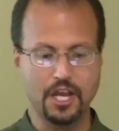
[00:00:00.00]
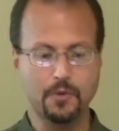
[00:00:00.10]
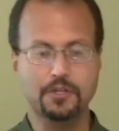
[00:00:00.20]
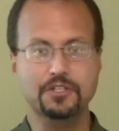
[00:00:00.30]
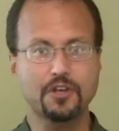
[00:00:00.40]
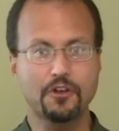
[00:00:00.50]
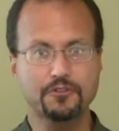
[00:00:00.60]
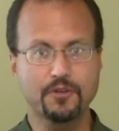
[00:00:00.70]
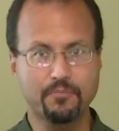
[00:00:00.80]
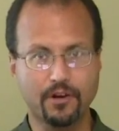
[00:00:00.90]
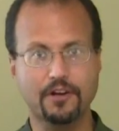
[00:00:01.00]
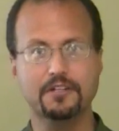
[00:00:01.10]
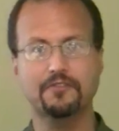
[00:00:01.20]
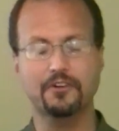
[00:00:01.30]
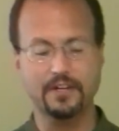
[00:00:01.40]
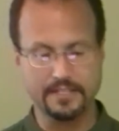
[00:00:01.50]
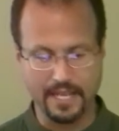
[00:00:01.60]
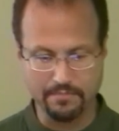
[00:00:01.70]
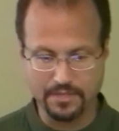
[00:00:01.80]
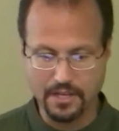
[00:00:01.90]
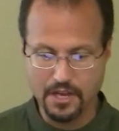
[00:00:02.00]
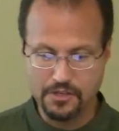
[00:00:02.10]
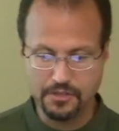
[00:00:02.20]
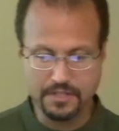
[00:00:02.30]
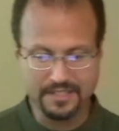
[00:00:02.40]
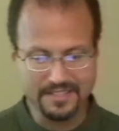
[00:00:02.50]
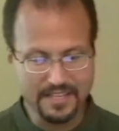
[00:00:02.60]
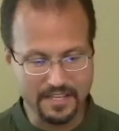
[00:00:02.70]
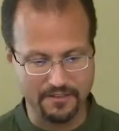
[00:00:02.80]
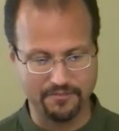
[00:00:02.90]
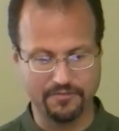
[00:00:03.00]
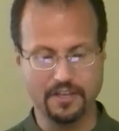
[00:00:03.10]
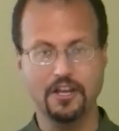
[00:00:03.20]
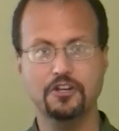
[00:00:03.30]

which is also part of her attempt to deceive.